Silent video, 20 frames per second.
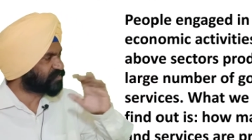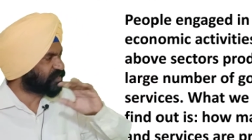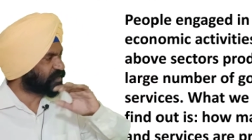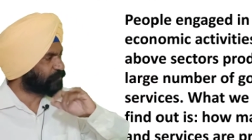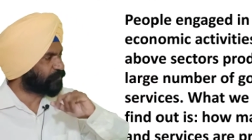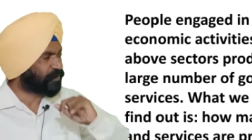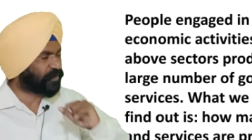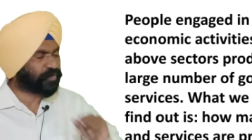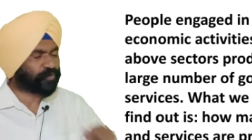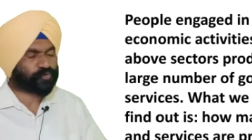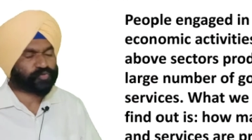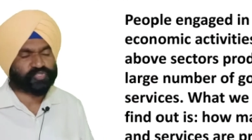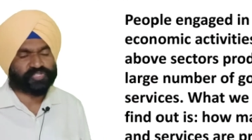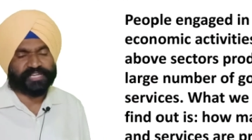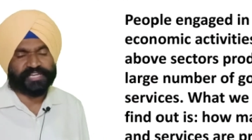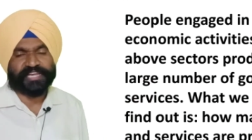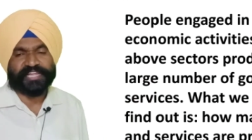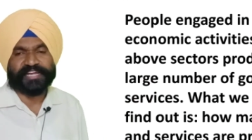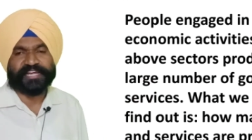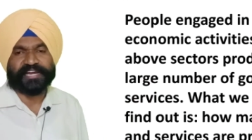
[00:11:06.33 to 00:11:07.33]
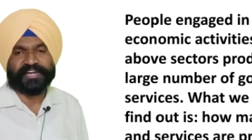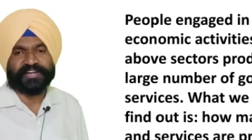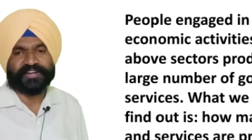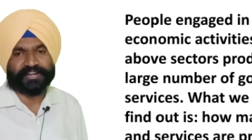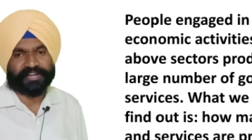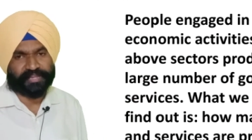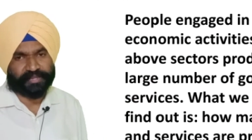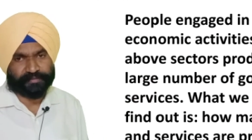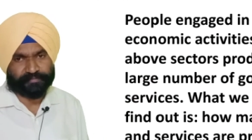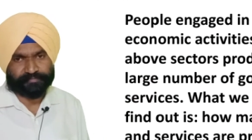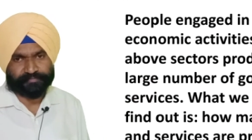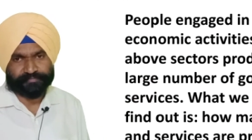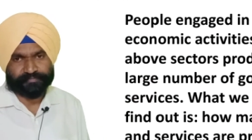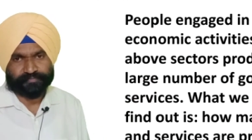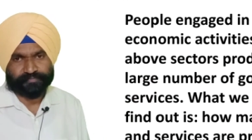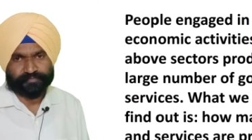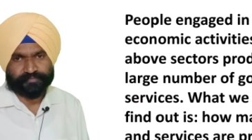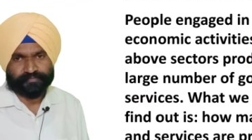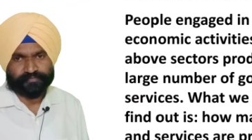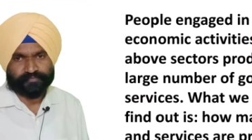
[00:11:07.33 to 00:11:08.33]
produced in a country.
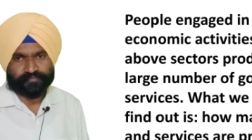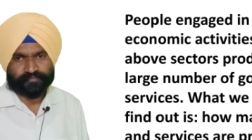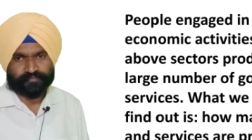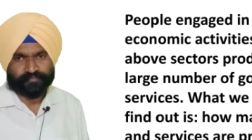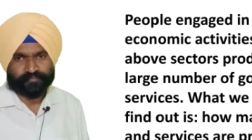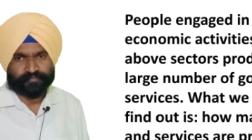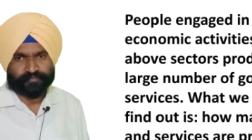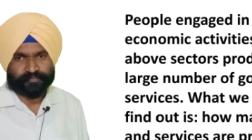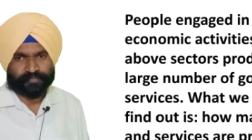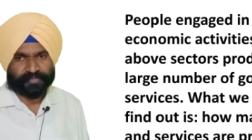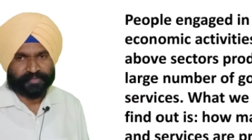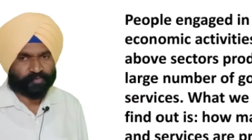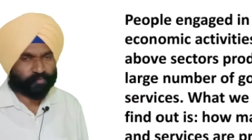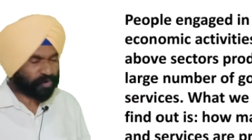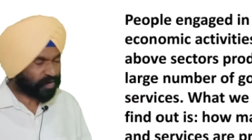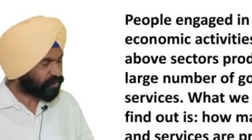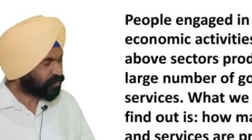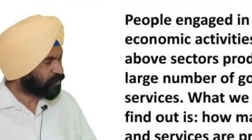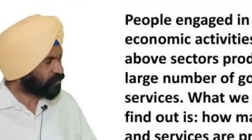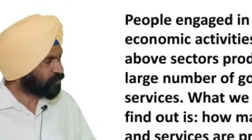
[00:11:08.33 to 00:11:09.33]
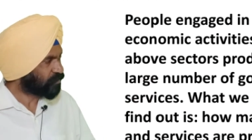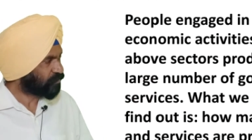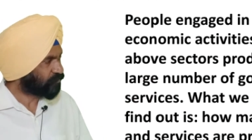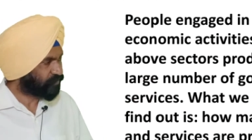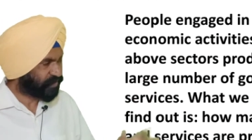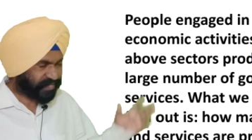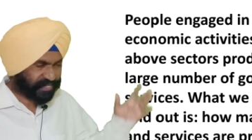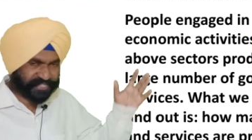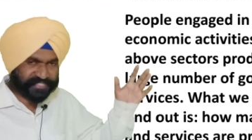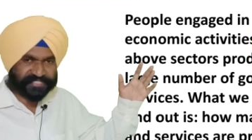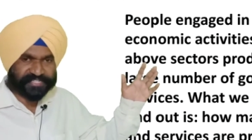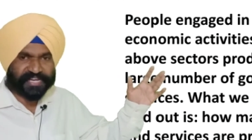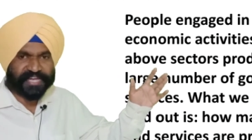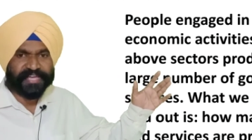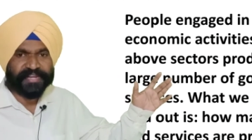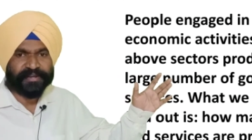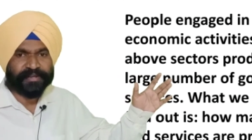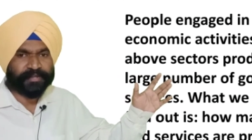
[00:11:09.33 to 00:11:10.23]
What we desire